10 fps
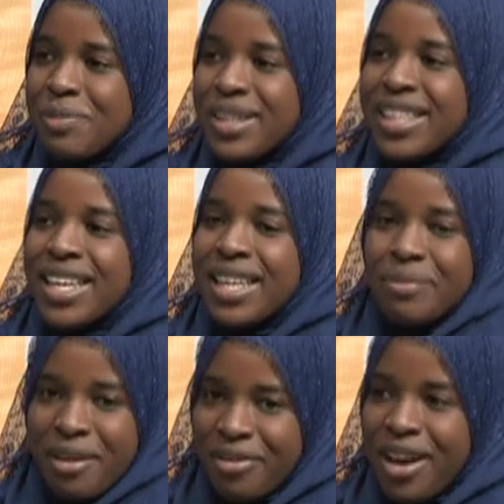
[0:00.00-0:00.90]
but they,
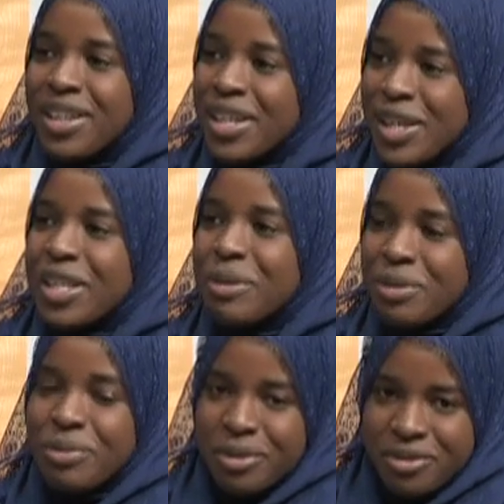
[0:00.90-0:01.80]
my father encouraged
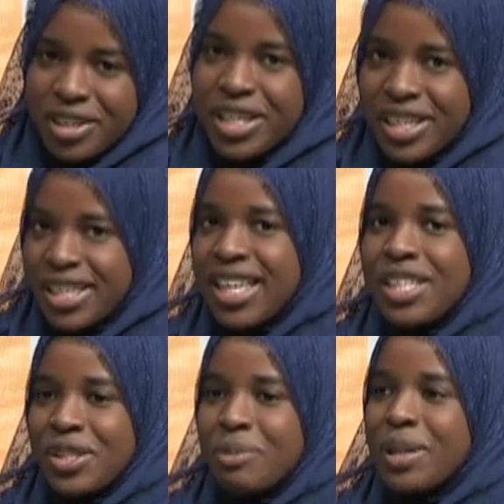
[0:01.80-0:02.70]
me from a very early
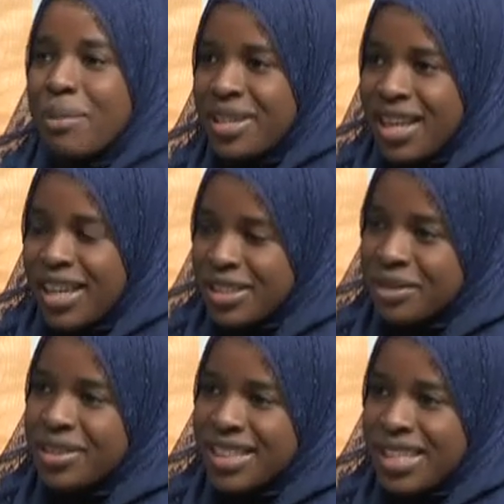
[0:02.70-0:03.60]
age to become a doctor,
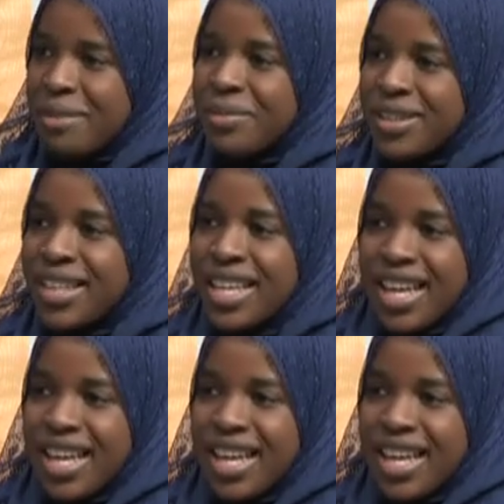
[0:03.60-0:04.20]
for example. Yeah.